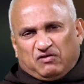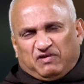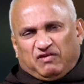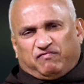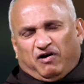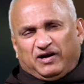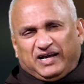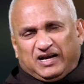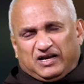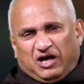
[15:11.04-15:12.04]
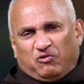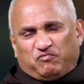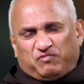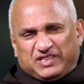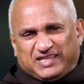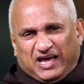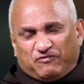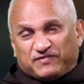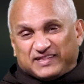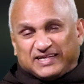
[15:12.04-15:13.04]
We fall in love with
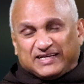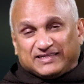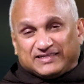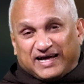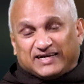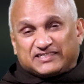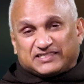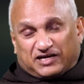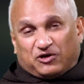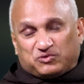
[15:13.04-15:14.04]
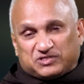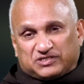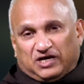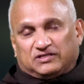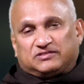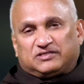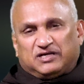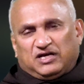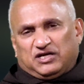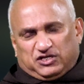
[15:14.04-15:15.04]
everything that surrounds us.
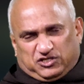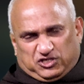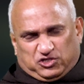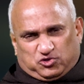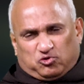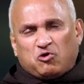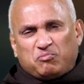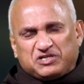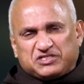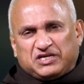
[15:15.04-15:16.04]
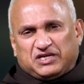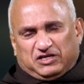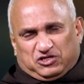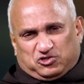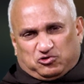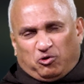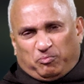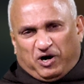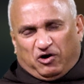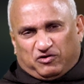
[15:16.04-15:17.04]
This is so mysterious, so
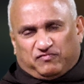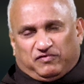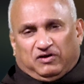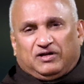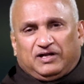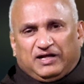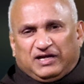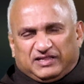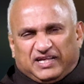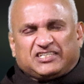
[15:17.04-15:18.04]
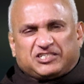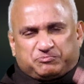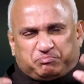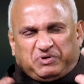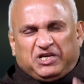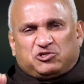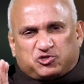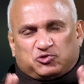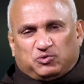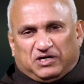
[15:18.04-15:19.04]
powerful, that
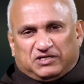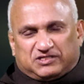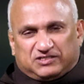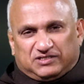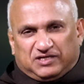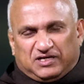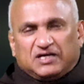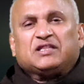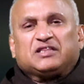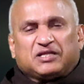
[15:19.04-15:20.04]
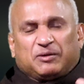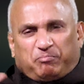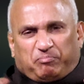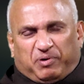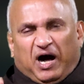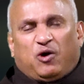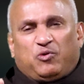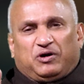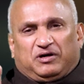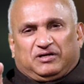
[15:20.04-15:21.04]
speaks to us the
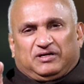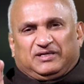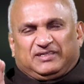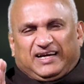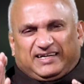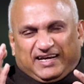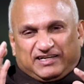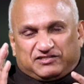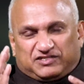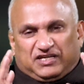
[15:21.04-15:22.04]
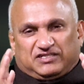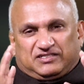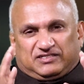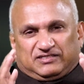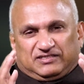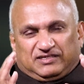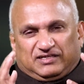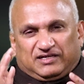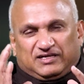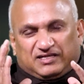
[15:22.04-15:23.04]
power that exists,
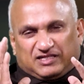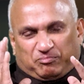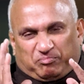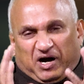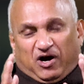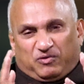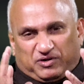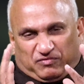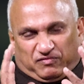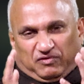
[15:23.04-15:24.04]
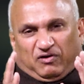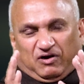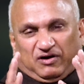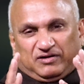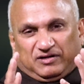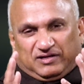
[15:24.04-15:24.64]
the power of God,